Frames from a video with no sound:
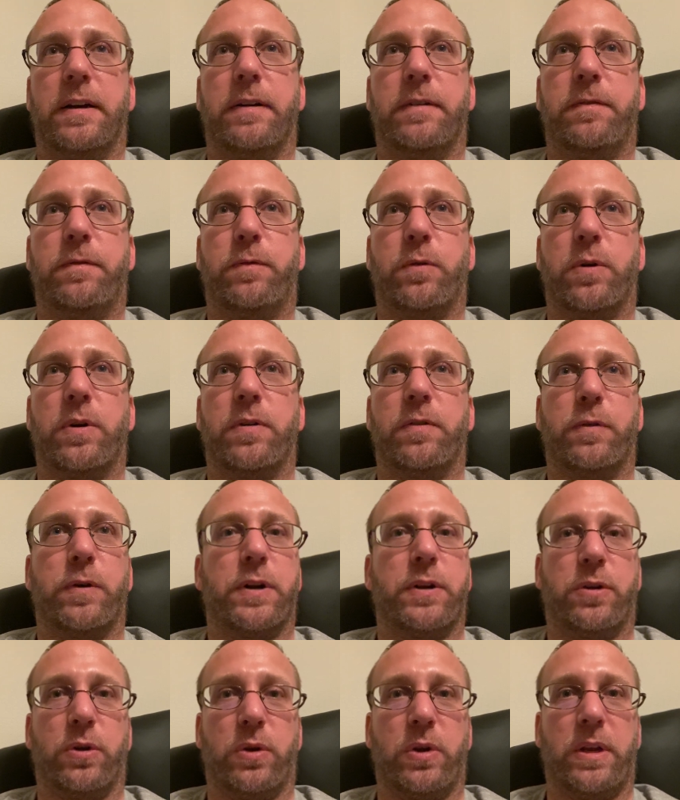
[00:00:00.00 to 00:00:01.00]
for
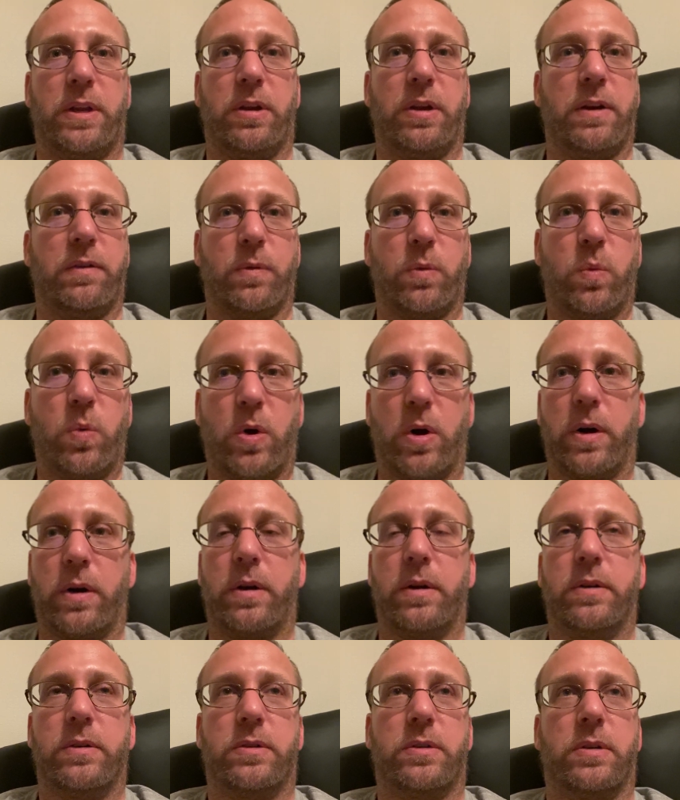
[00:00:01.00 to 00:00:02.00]
it to even
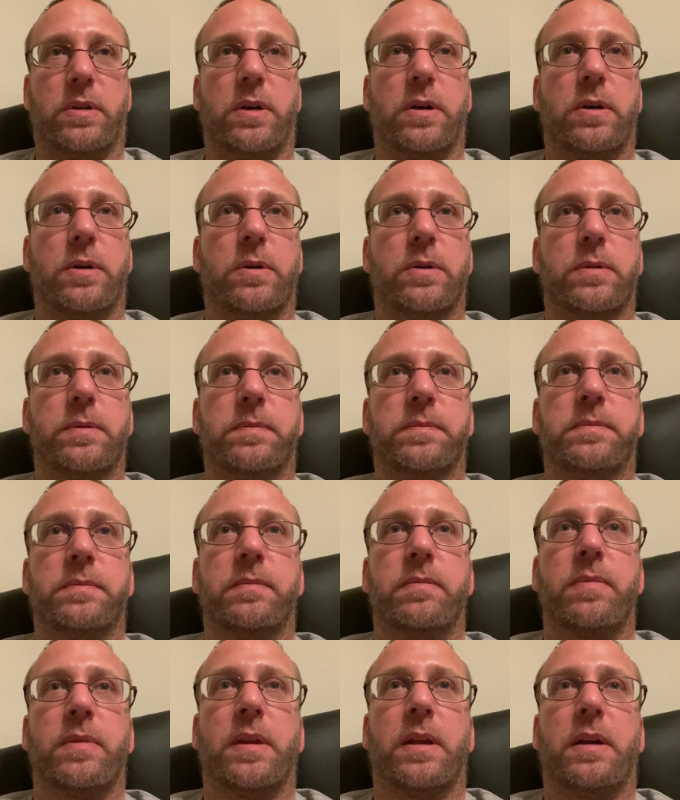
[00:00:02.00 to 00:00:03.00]
work. So,
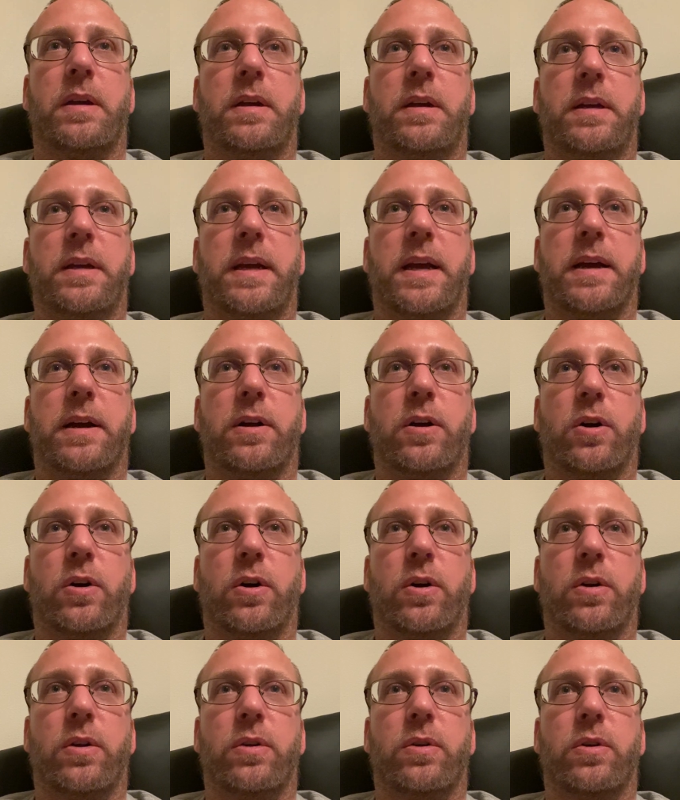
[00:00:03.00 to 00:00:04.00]
yeah,
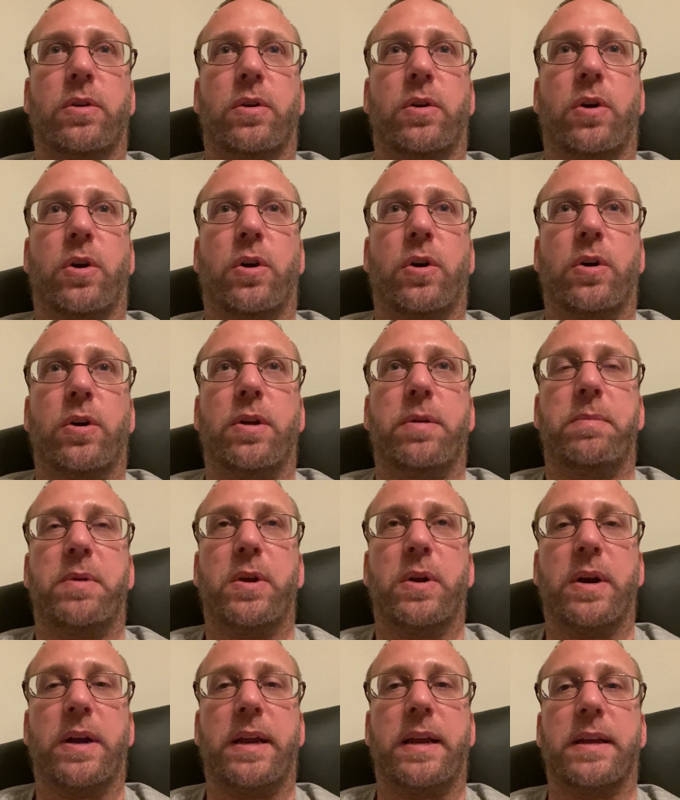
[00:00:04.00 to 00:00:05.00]
herd
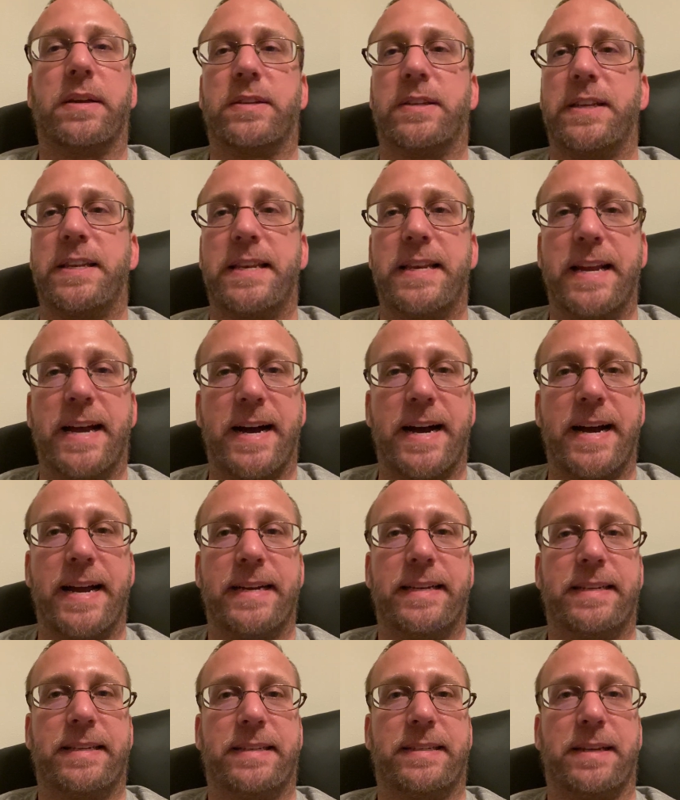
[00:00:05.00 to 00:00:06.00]
immunity is
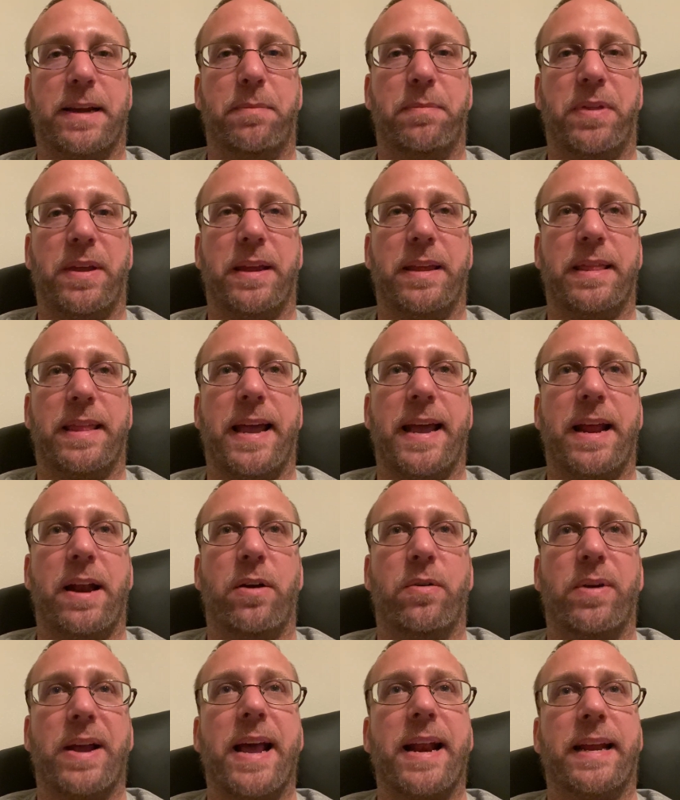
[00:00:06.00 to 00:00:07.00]
not something that
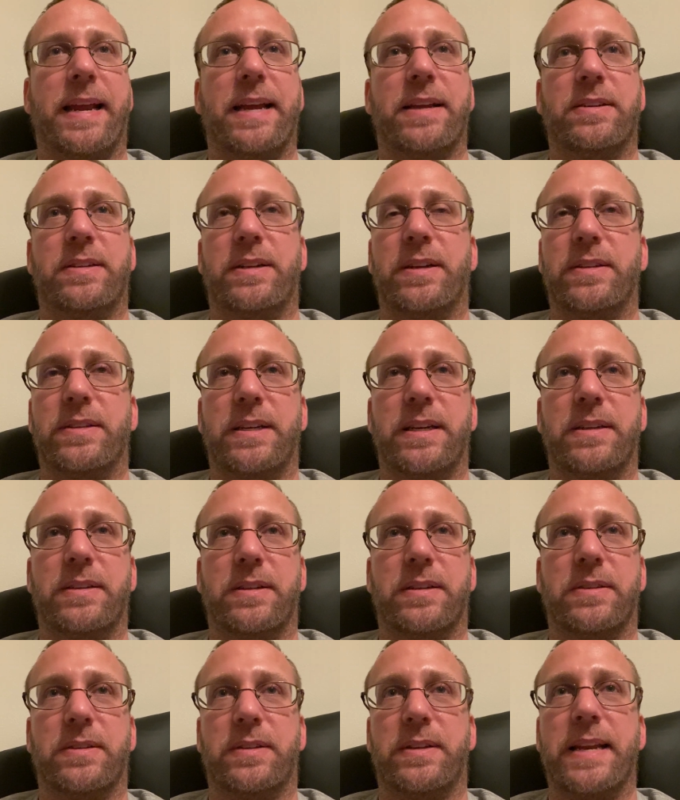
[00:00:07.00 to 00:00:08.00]
eradicates
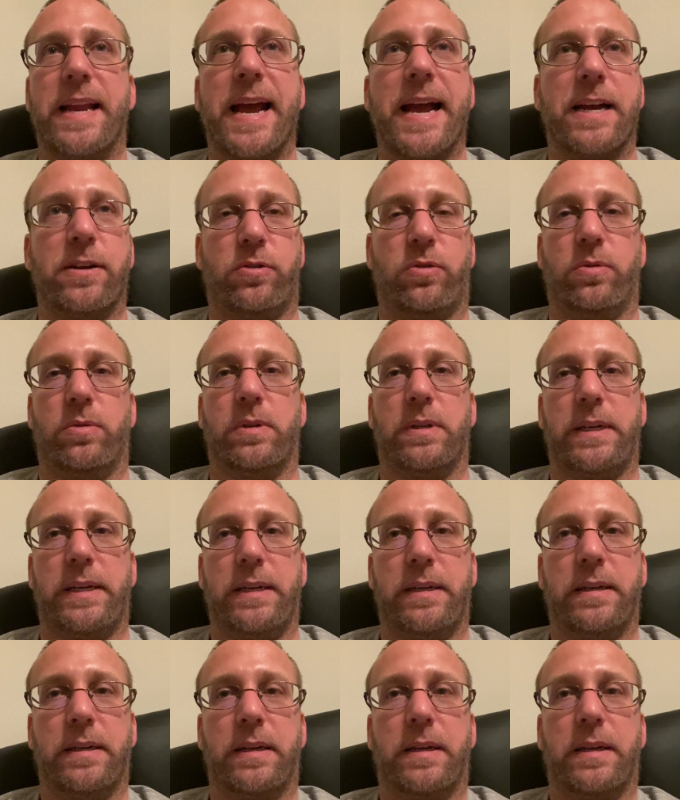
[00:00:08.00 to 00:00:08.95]
diseases naturally.